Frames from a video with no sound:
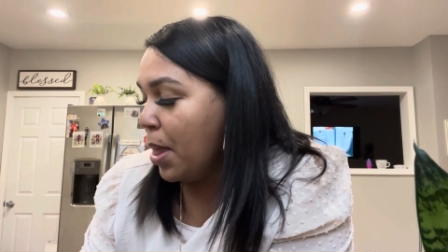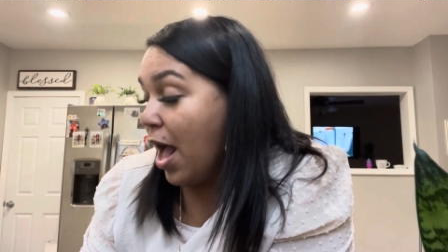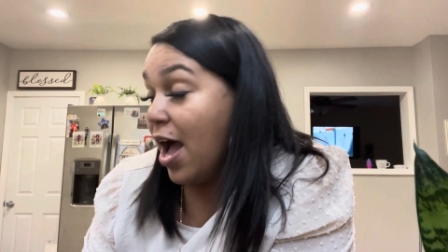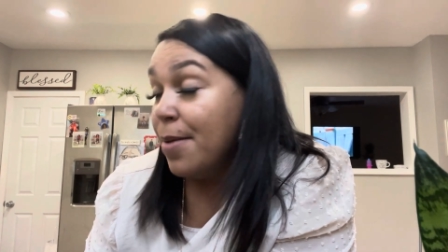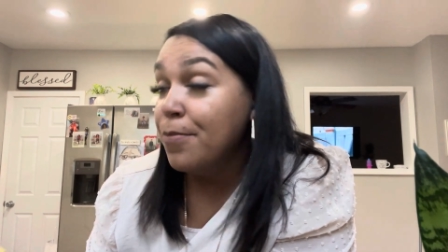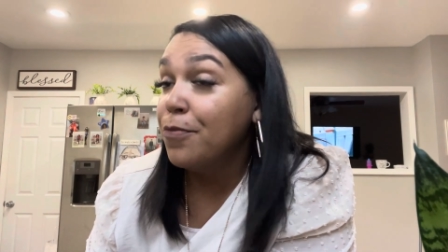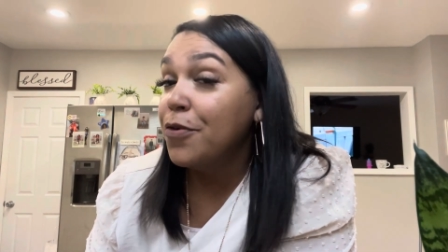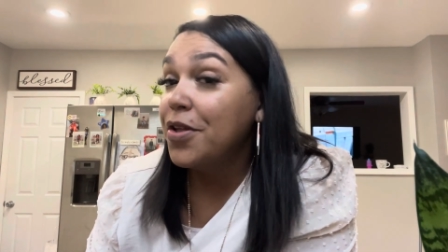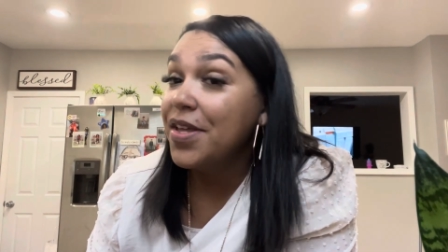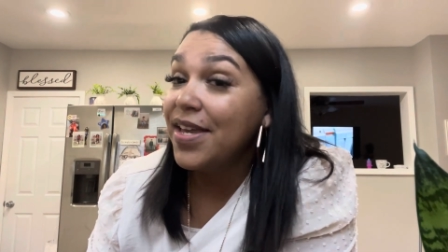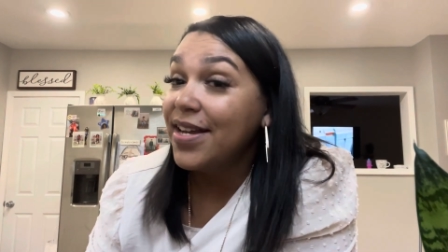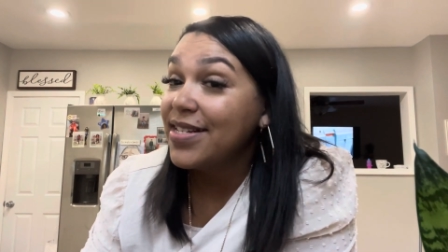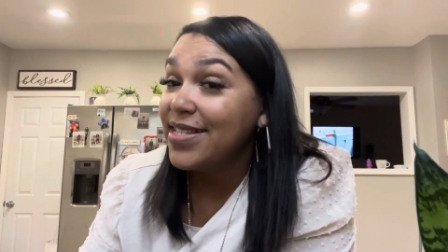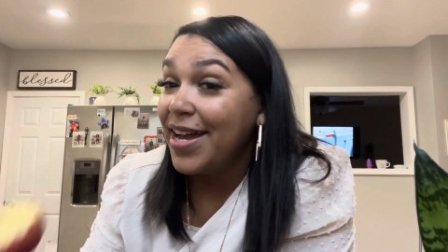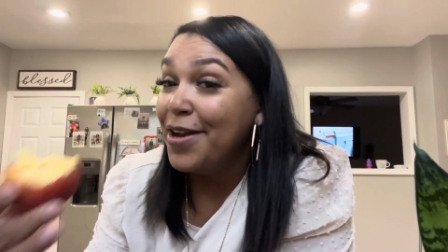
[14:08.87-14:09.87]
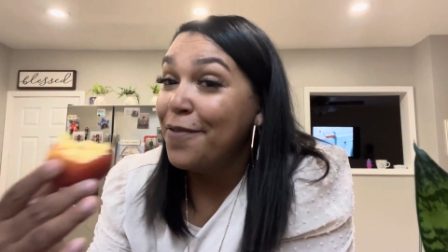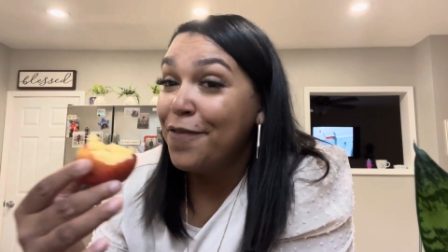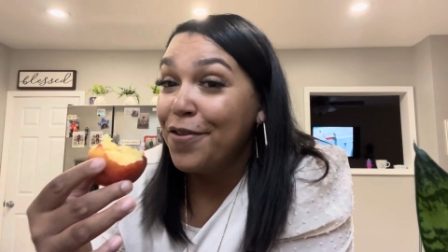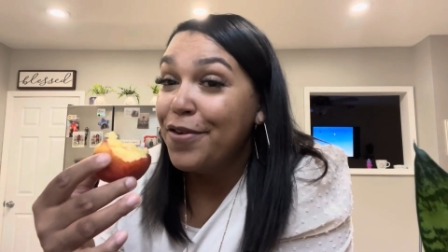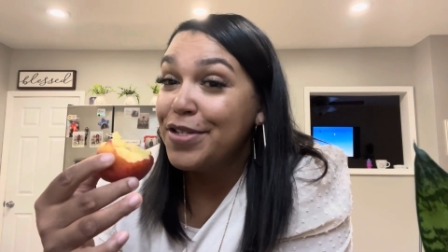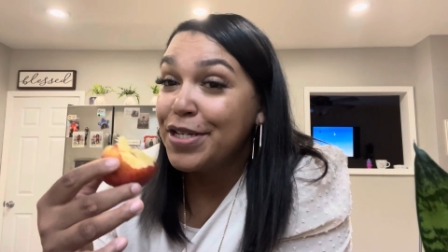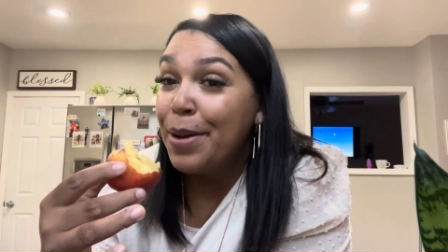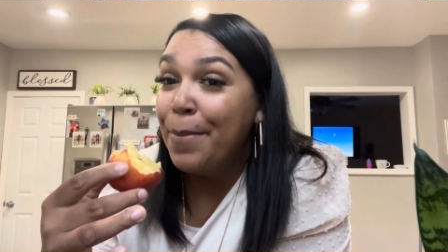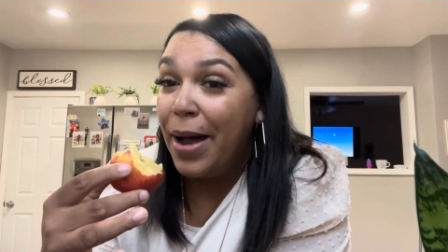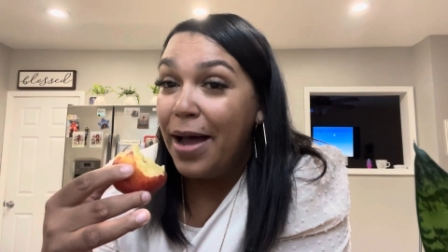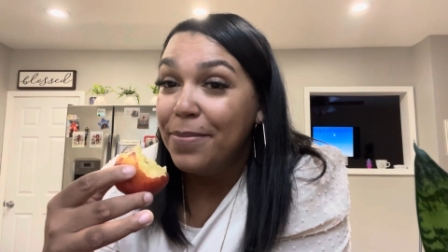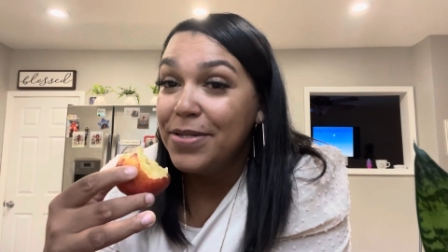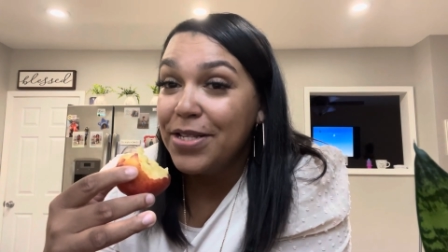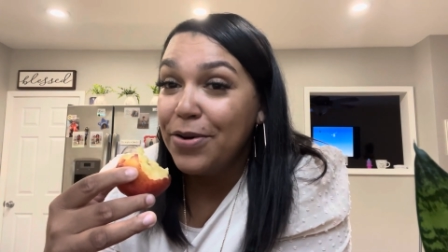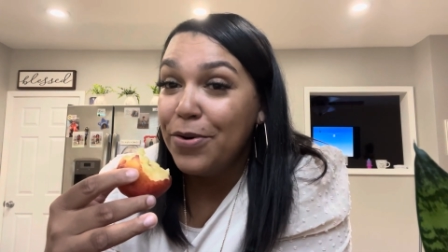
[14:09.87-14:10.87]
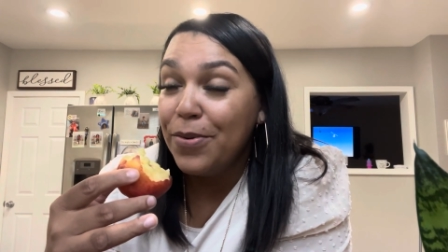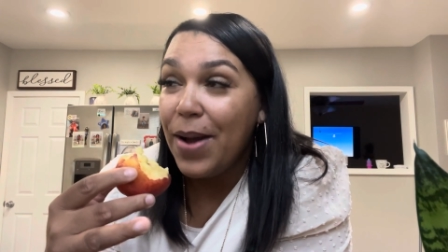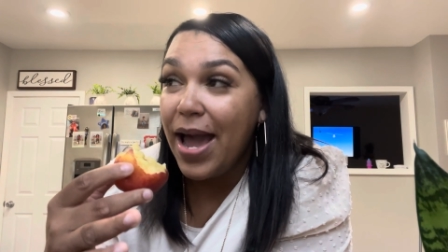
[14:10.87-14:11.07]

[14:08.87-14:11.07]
I'm really excited for those kebabs though.